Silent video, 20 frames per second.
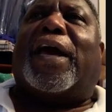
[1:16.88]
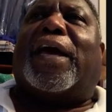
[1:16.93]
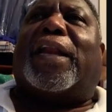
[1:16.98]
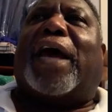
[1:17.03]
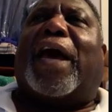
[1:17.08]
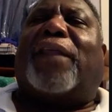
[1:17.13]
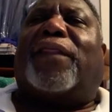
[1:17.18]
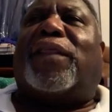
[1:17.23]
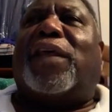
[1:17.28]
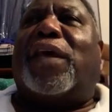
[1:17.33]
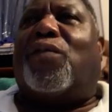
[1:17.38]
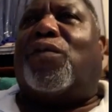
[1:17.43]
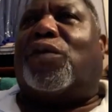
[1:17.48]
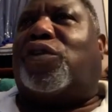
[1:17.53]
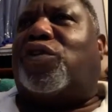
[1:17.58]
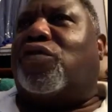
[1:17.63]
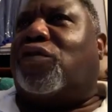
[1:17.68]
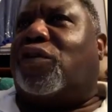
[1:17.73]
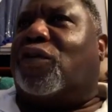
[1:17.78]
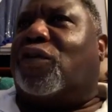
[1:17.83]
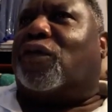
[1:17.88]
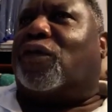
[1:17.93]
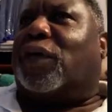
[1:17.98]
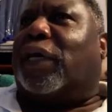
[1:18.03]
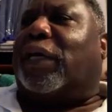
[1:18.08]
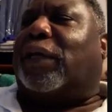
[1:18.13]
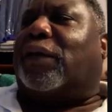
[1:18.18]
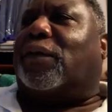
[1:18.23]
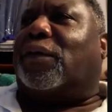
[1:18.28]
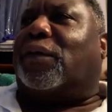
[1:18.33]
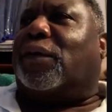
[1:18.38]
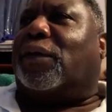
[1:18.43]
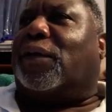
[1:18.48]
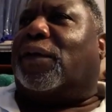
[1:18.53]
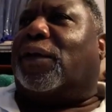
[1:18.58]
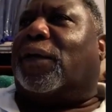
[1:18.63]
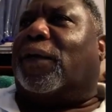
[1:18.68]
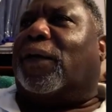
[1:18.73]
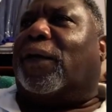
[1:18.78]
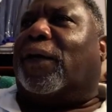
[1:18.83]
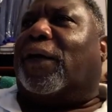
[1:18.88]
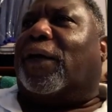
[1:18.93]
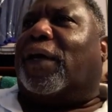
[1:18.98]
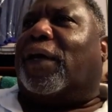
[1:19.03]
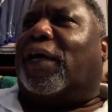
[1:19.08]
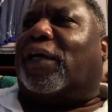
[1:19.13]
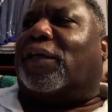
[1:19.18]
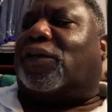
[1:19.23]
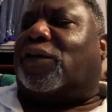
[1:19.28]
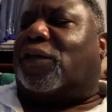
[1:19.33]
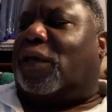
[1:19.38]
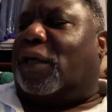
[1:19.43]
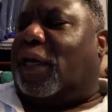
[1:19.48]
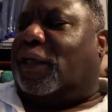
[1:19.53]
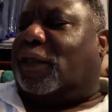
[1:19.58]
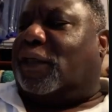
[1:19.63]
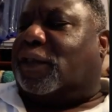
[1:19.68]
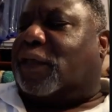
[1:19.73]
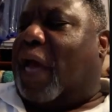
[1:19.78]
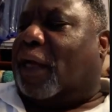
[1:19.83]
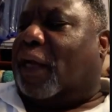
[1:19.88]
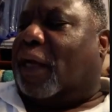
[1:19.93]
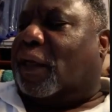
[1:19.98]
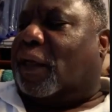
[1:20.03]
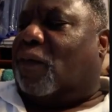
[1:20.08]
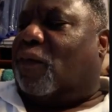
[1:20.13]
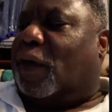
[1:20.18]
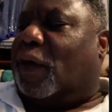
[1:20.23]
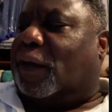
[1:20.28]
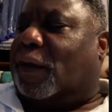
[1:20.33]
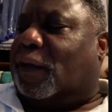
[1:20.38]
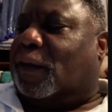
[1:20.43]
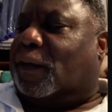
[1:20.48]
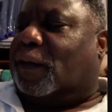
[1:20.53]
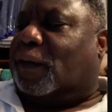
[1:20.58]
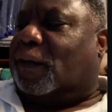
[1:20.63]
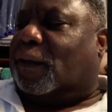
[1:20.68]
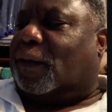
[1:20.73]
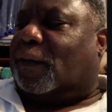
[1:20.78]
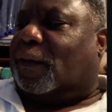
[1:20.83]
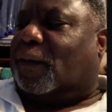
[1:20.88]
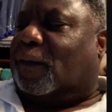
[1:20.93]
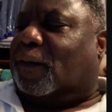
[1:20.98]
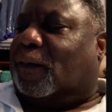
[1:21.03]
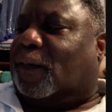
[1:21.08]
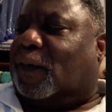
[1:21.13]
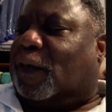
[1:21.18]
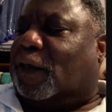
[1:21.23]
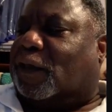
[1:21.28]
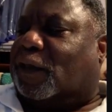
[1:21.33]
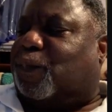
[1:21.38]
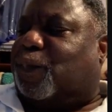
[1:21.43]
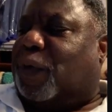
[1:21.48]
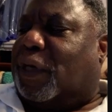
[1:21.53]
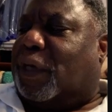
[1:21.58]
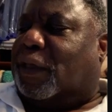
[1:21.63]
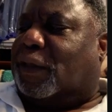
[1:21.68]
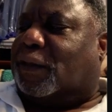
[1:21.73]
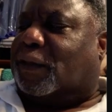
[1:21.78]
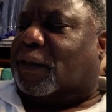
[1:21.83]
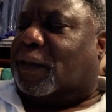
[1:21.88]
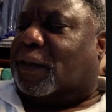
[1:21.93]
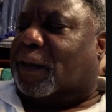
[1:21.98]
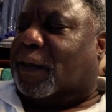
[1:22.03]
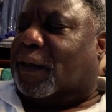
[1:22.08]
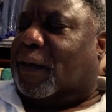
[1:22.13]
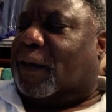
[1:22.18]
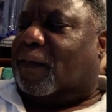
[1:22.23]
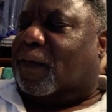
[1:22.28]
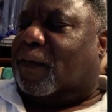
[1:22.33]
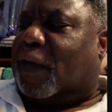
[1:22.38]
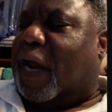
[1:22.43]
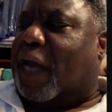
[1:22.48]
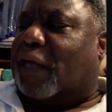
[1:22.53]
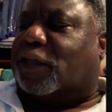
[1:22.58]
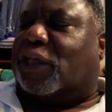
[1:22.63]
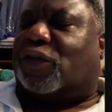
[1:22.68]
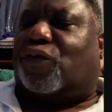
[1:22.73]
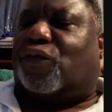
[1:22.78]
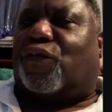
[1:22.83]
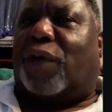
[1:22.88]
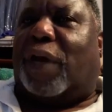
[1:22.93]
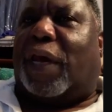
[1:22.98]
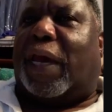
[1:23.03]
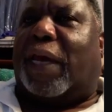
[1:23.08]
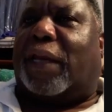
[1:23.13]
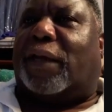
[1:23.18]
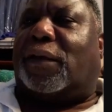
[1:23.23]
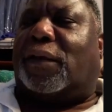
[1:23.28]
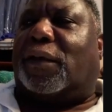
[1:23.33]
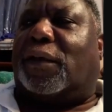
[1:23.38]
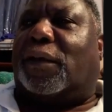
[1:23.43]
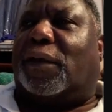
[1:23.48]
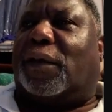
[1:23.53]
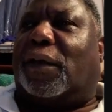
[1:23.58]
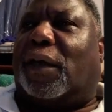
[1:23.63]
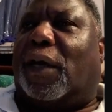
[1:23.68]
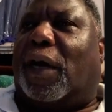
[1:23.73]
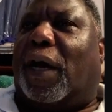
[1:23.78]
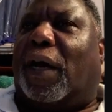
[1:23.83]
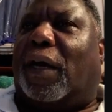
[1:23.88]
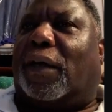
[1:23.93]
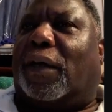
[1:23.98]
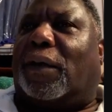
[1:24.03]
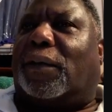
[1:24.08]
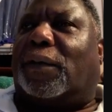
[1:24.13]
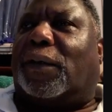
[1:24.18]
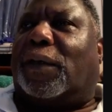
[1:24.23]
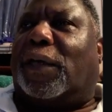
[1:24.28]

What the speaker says: And I think what you're doing is exactly what this piece that I just read uh,